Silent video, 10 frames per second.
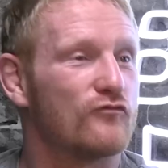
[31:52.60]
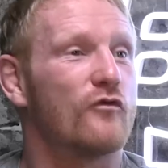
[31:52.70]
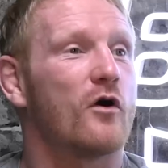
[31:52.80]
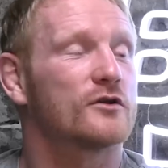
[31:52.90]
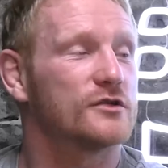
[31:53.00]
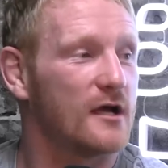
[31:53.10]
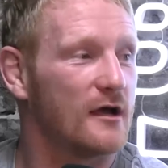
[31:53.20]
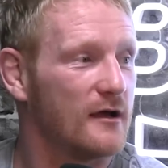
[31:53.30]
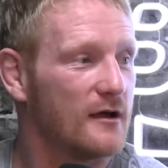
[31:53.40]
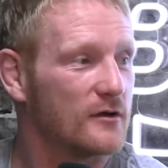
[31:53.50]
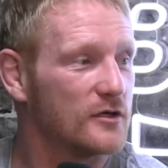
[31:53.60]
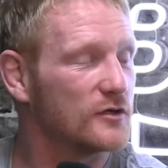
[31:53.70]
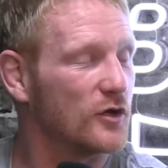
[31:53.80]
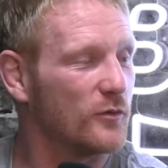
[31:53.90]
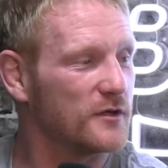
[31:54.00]
rocks you.
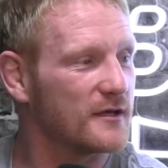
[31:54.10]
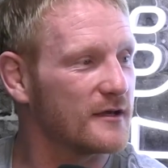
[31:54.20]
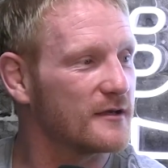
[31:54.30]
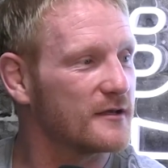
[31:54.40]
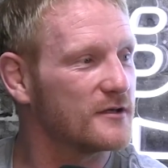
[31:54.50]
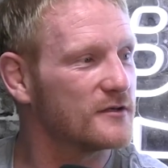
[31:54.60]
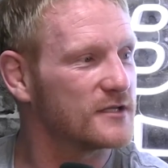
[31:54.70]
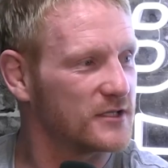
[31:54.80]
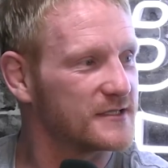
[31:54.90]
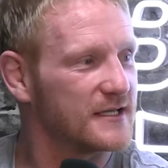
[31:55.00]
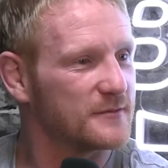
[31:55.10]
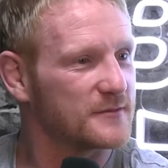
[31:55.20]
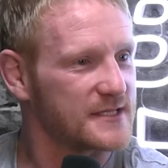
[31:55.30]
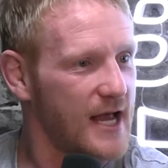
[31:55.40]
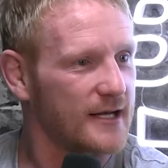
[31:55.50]
You know when you said you seen
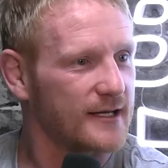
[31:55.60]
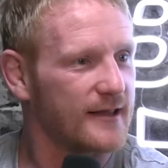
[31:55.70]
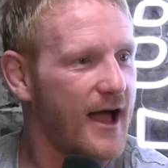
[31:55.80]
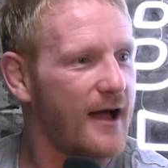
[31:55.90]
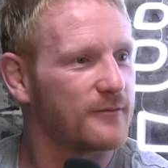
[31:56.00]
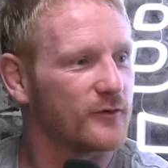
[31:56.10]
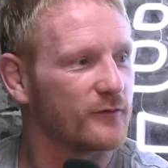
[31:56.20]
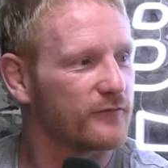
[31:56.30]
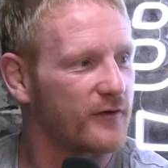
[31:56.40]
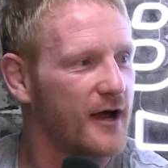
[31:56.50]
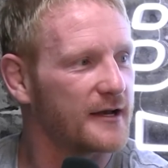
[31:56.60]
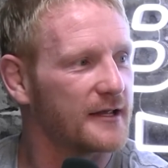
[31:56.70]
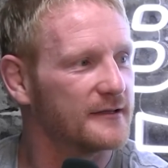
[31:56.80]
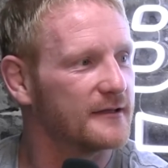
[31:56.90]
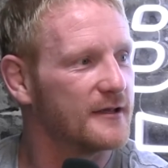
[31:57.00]
him Saturday, that happened on
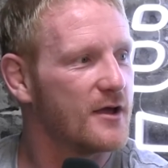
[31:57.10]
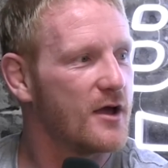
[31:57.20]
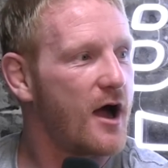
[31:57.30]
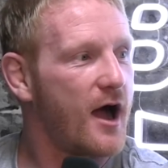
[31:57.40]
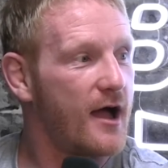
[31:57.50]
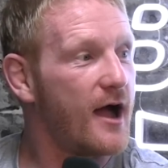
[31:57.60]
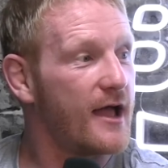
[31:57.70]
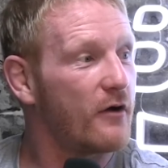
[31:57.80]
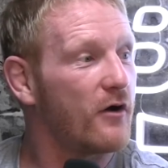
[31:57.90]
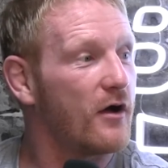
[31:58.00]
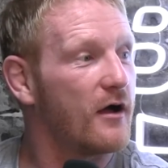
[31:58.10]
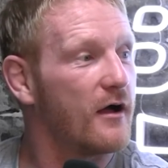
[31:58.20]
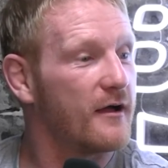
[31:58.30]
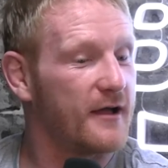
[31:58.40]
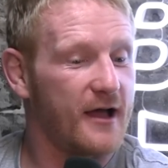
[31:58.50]
Friday. I
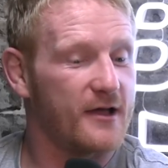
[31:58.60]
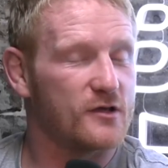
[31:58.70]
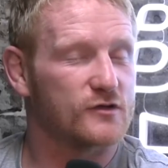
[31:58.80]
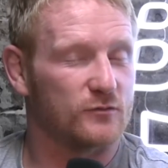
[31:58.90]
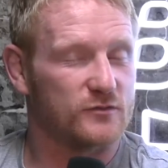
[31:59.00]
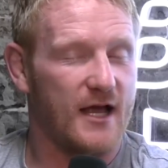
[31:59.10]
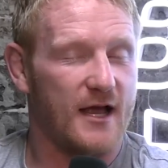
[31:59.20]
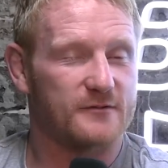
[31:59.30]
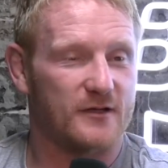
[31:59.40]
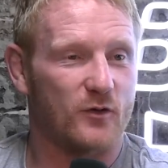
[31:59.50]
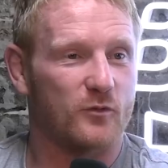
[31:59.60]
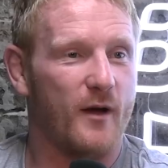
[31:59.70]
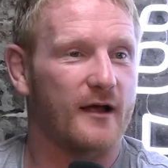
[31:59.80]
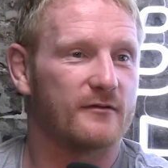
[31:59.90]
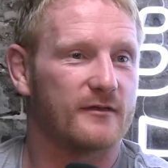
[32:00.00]
sometimes I look
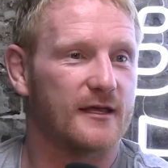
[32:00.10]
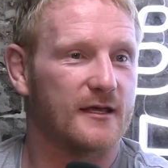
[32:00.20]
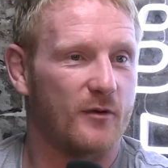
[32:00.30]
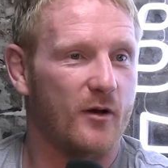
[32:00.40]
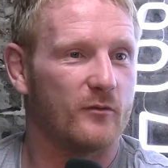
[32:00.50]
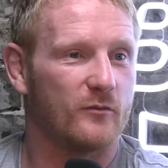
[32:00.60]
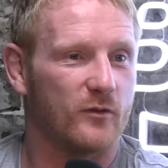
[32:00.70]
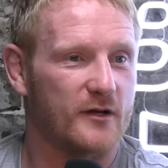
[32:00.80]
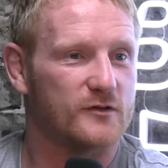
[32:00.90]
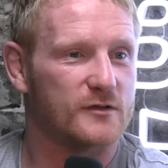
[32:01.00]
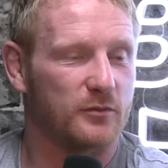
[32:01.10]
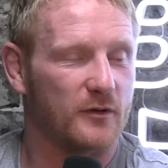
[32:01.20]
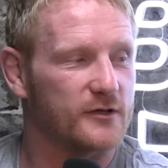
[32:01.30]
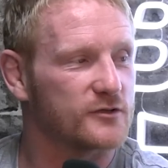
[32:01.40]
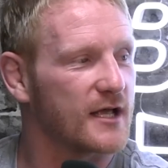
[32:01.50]
back and think about when I used to
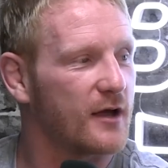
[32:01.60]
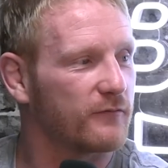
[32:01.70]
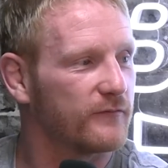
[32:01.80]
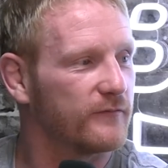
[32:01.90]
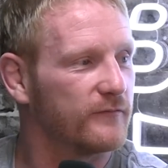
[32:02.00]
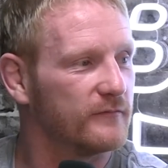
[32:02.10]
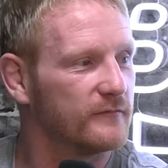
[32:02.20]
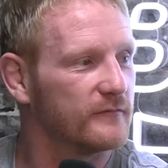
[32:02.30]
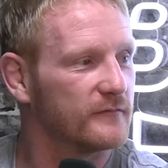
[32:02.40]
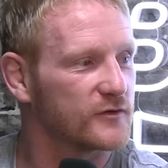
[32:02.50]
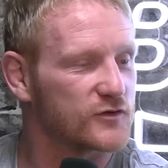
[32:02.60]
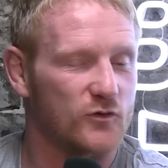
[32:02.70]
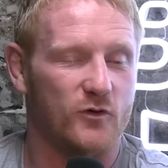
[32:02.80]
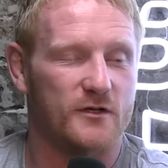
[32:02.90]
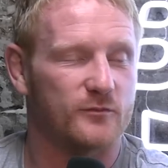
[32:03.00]
play, just how
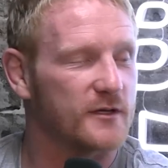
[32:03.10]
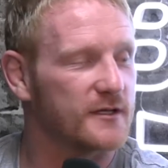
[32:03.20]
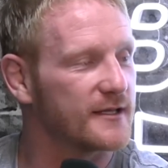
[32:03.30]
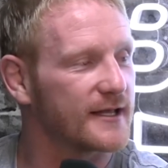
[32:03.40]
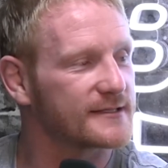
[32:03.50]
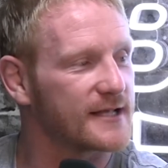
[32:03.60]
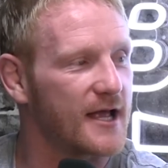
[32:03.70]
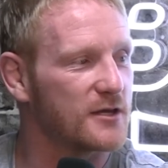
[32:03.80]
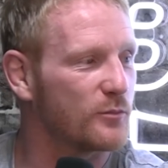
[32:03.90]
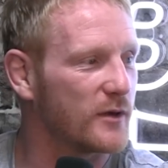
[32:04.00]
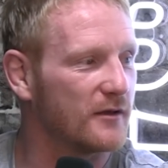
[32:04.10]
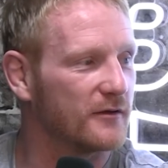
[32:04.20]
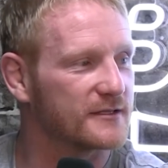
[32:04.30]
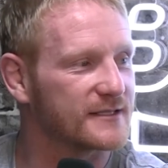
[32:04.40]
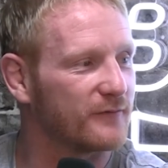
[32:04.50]
sore you'd be the next day, and you peel
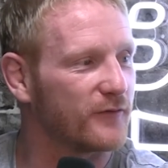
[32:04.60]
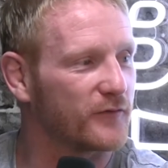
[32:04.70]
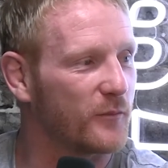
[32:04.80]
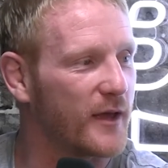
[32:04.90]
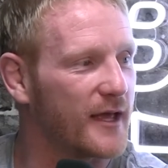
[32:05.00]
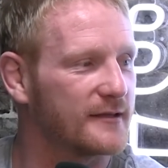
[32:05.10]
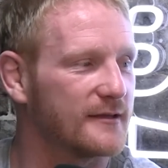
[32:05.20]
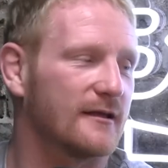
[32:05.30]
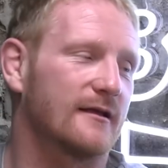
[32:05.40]
yourself off the bed. And